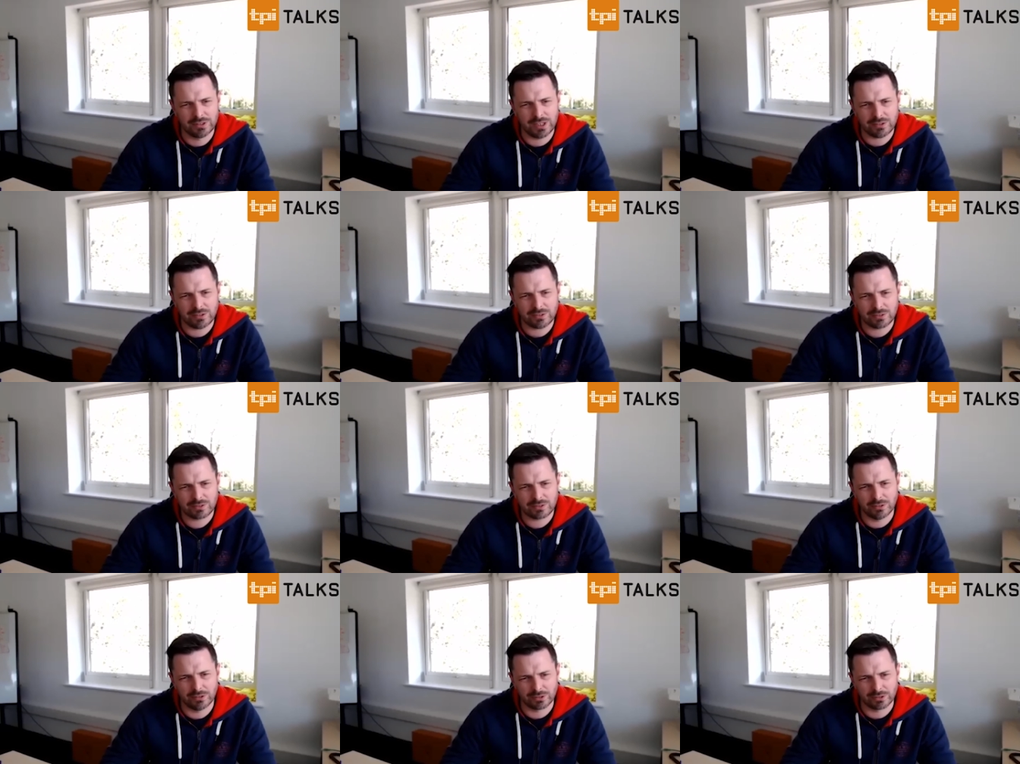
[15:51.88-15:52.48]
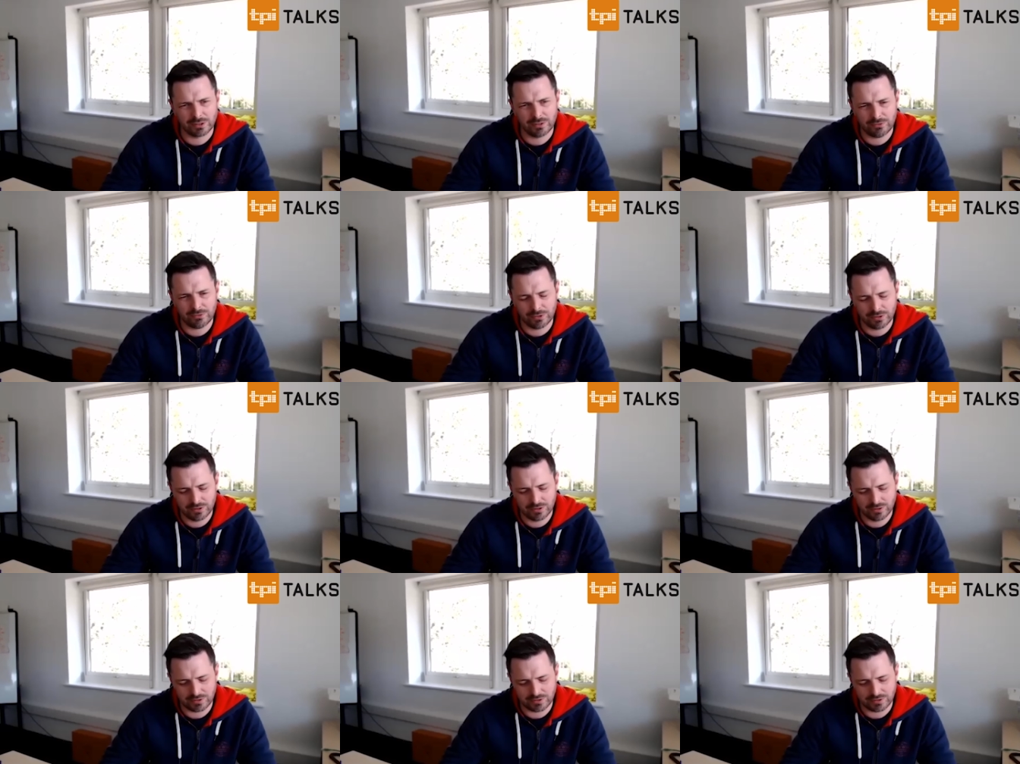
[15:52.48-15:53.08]
desks look
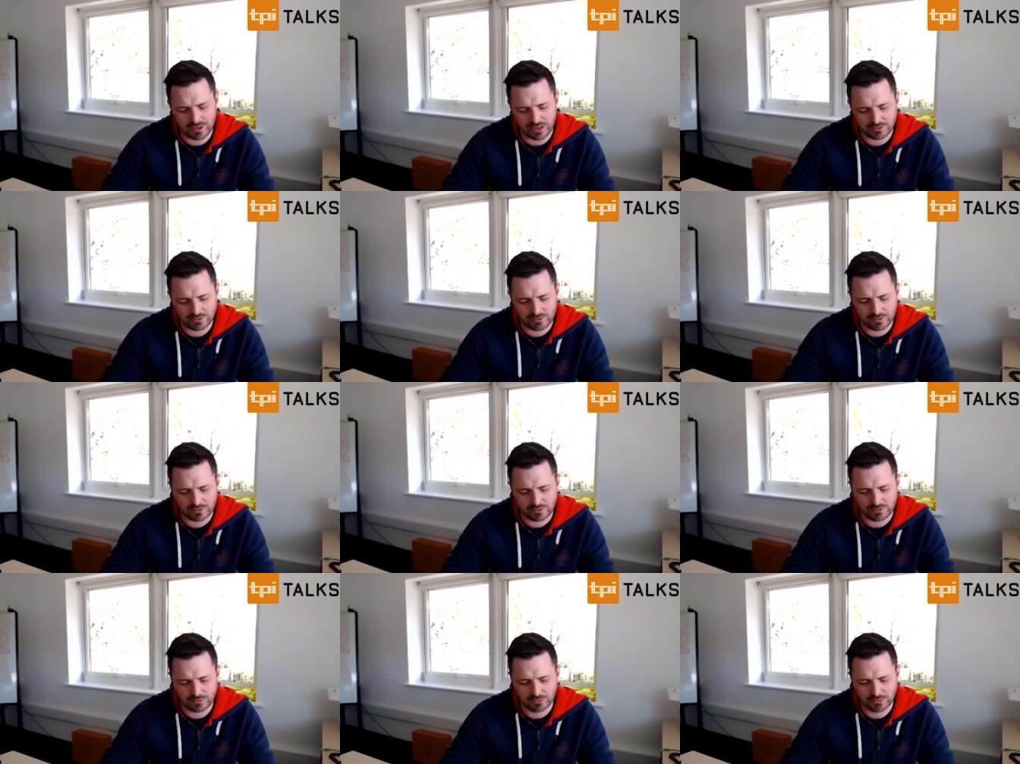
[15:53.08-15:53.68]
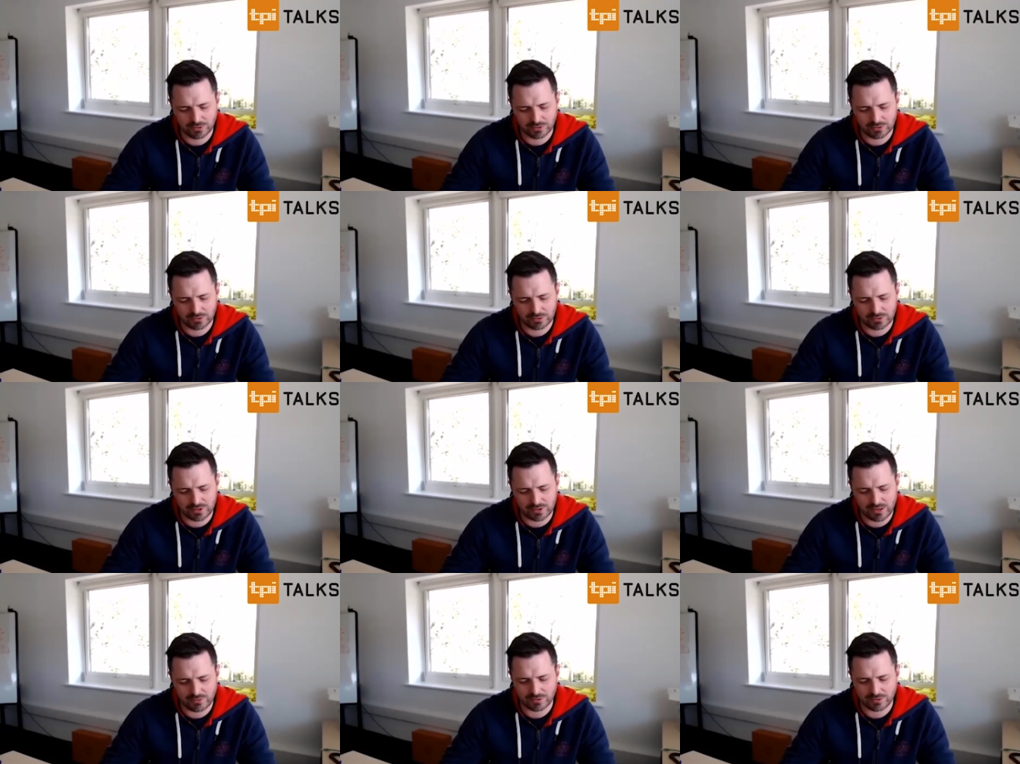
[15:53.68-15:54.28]
different sound system look
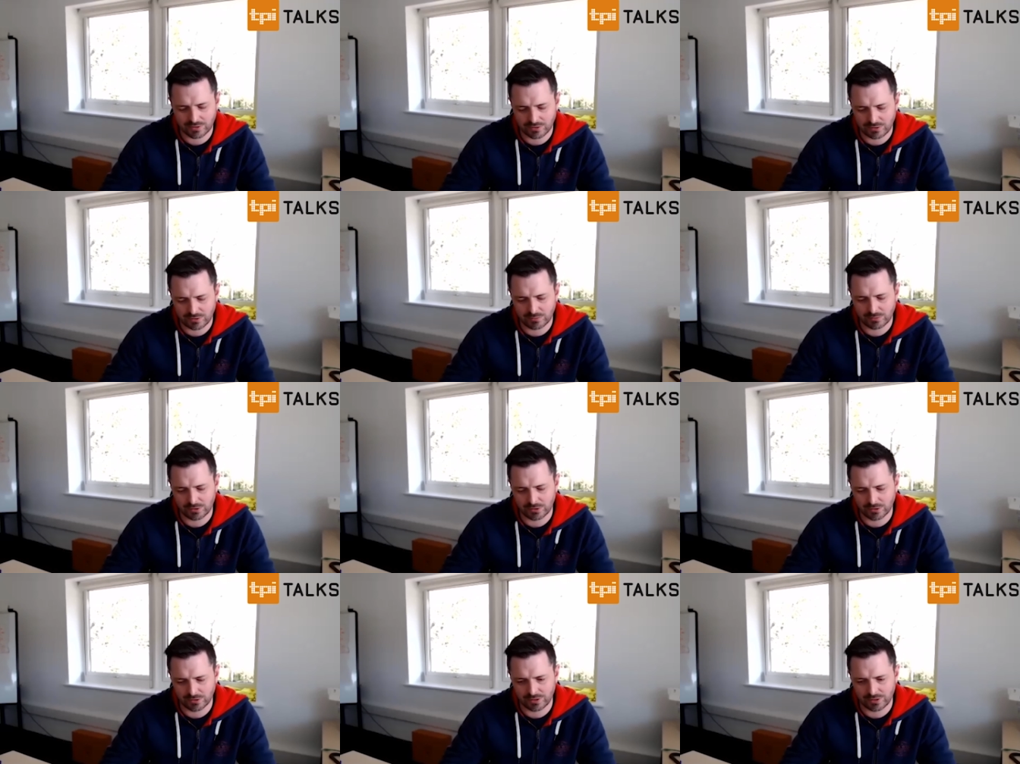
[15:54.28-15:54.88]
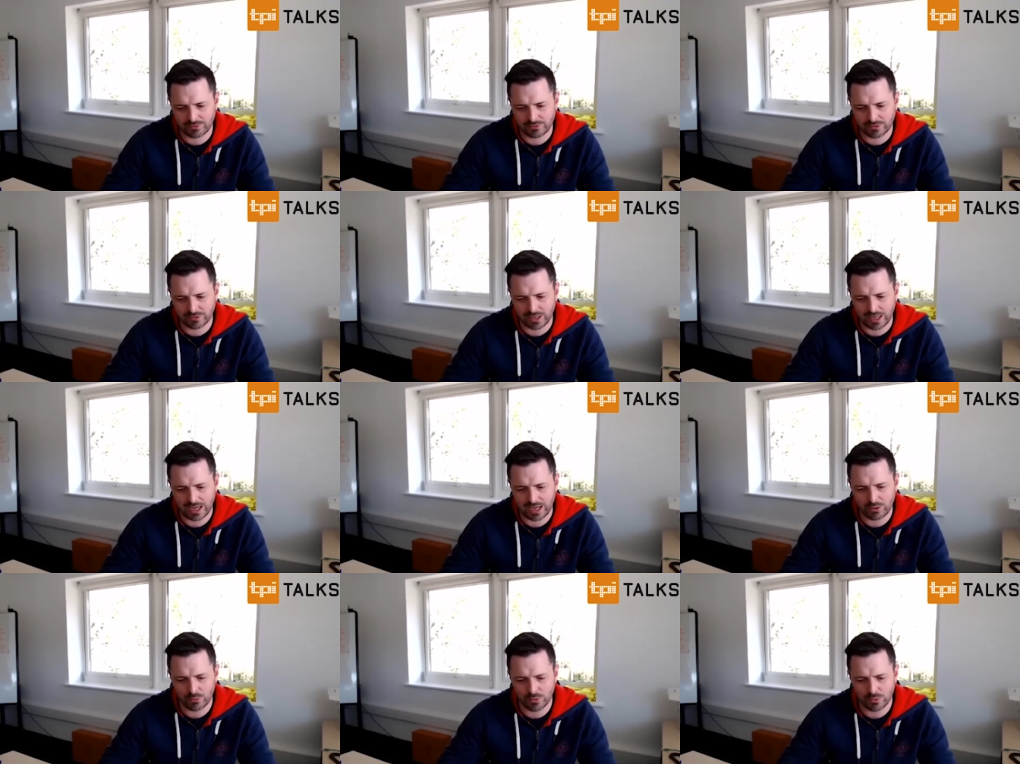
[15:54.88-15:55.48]
sound systems look
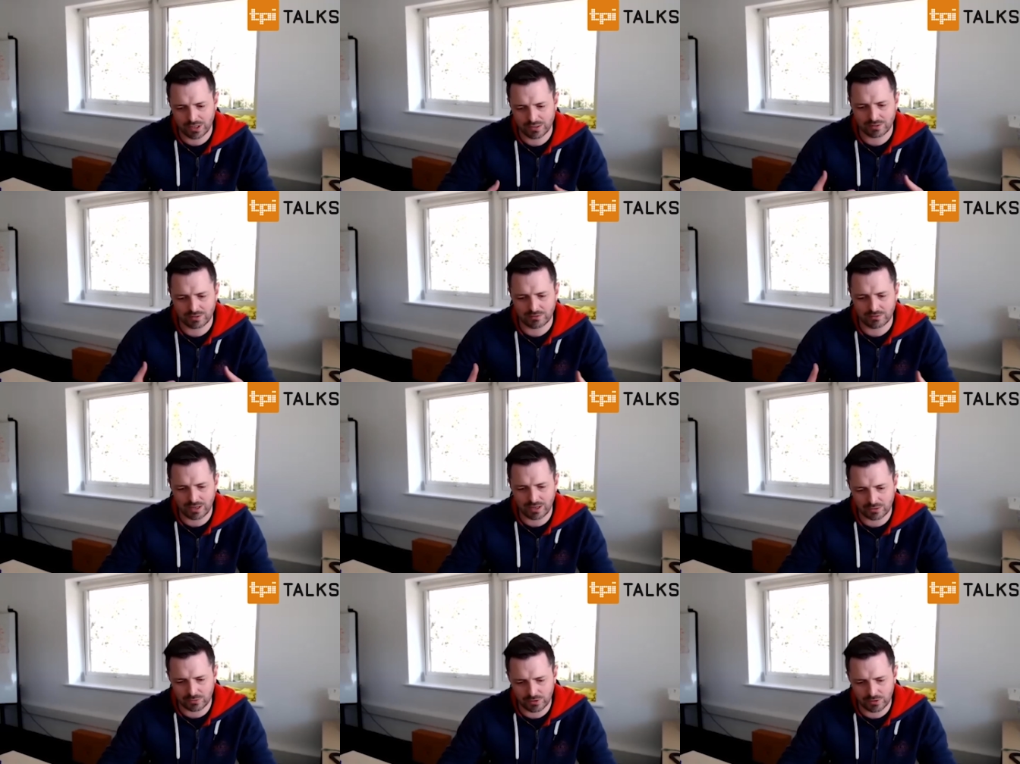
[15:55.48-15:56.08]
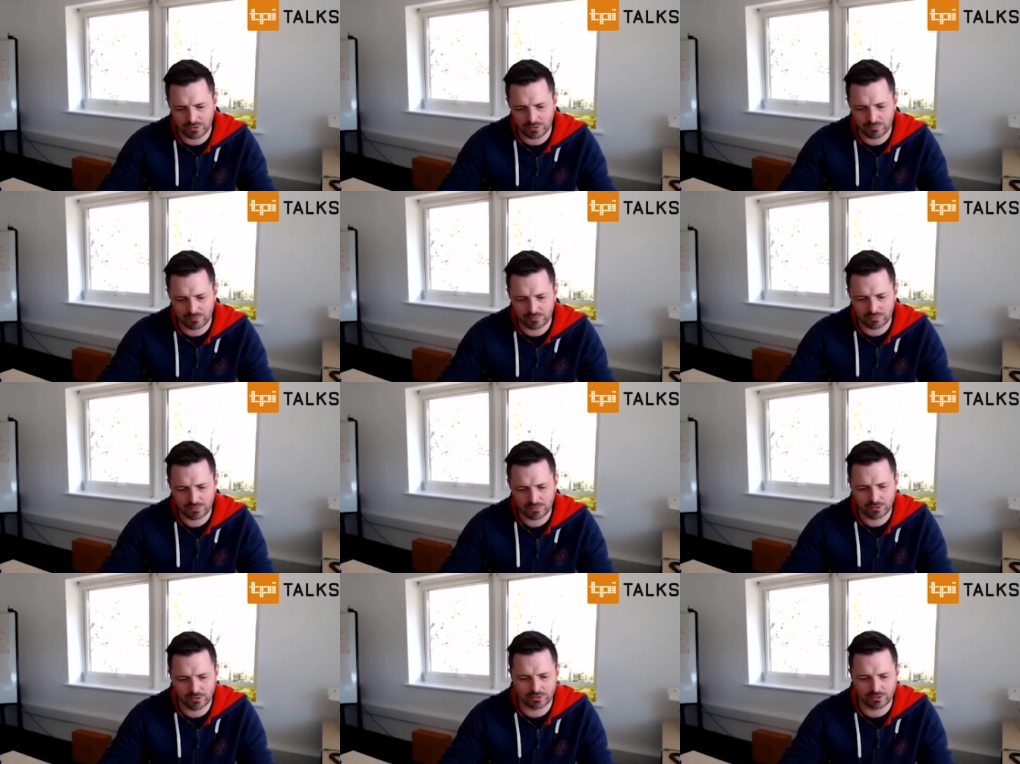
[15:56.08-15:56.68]
different how we interact with
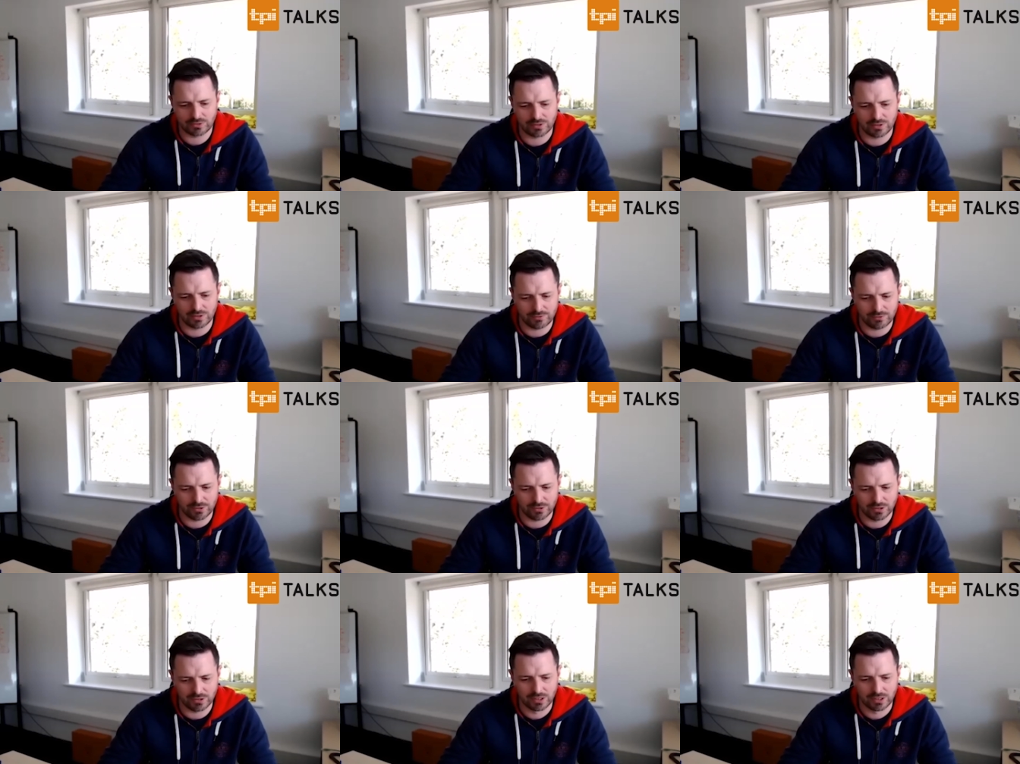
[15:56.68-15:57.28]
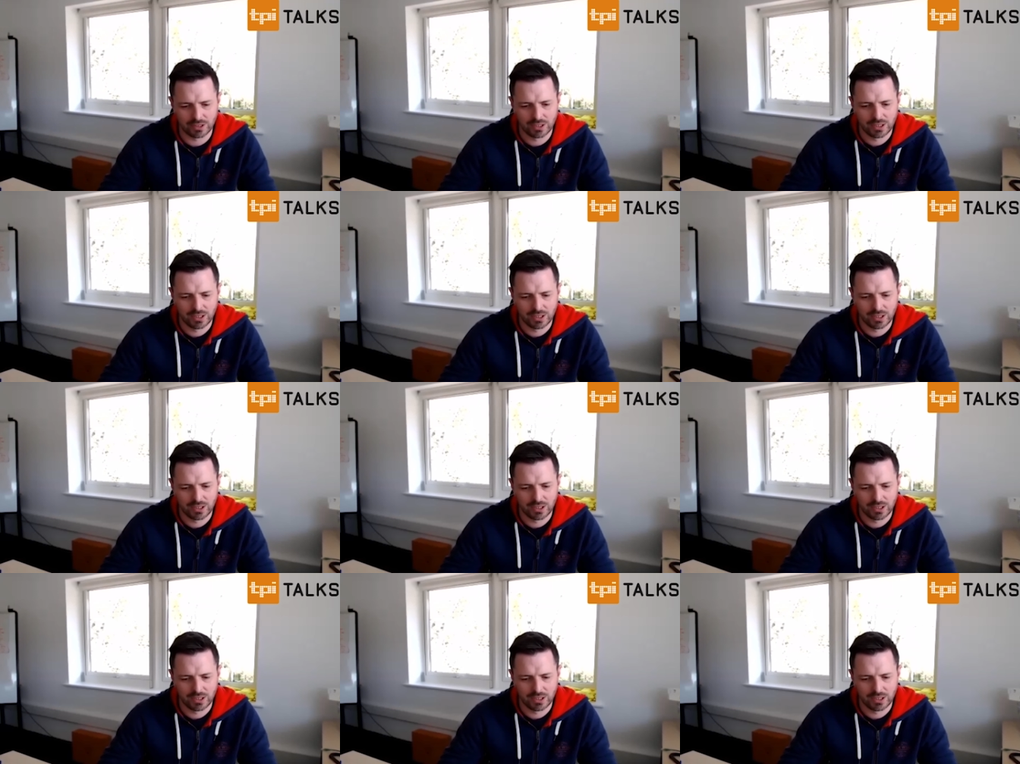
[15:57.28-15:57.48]
them looks different